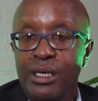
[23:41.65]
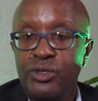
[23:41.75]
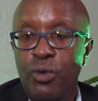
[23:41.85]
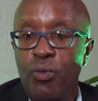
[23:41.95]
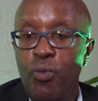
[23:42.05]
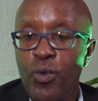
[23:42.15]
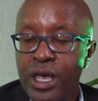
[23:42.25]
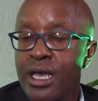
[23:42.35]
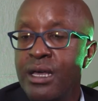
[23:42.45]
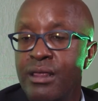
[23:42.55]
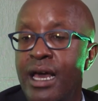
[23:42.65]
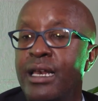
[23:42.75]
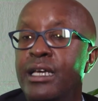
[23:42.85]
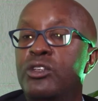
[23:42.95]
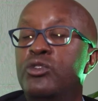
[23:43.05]
So we
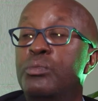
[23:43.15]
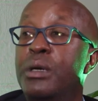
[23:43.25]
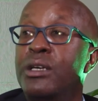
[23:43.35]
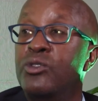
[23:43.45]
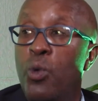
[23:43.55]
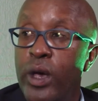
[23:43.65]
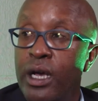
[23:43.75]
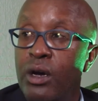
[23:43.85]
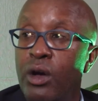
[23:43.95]
then need to be as quick,